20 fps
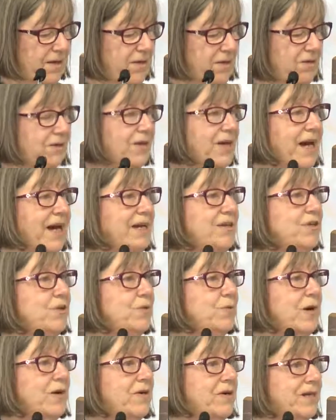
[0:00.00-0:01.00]
you gain
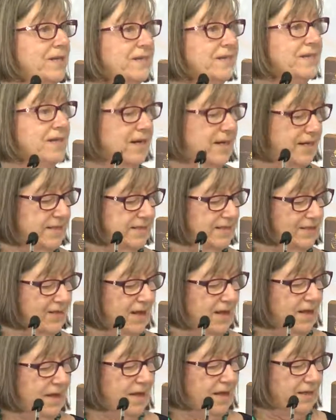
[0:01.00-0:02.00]
new insights,
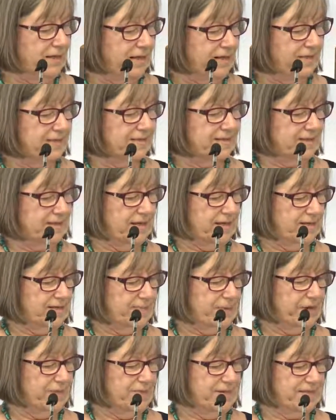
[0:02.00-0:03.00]
yes, as
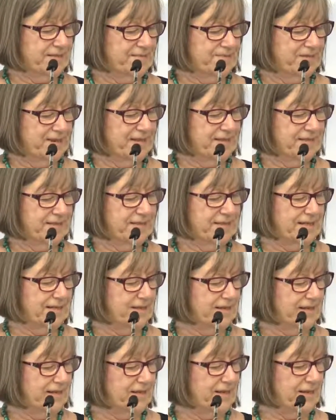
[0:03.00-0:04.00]
Pope Francis has
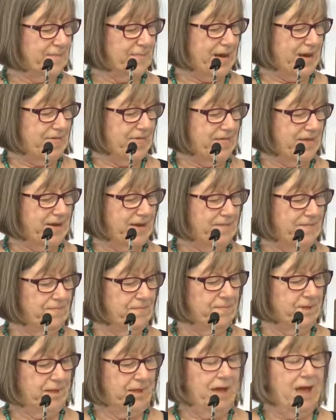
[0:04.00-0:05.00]
said about them,
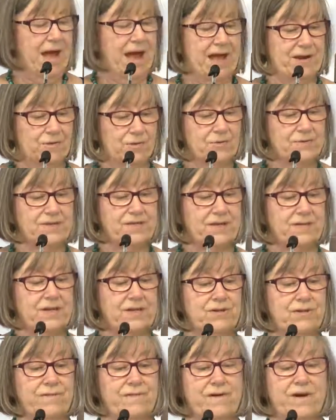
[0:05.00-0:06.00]
and also that
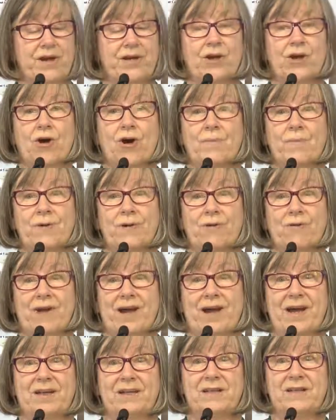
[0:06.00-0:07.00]
you find common
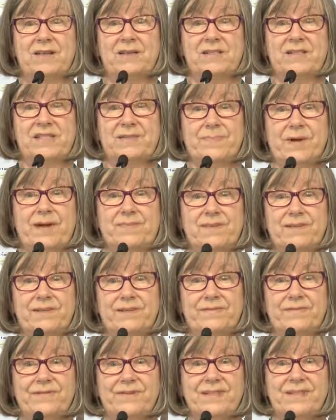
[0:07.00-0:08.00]
ground despite the
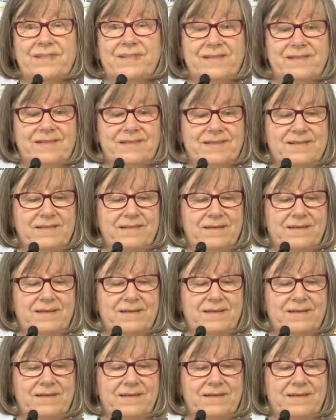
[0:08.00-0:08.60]
differences.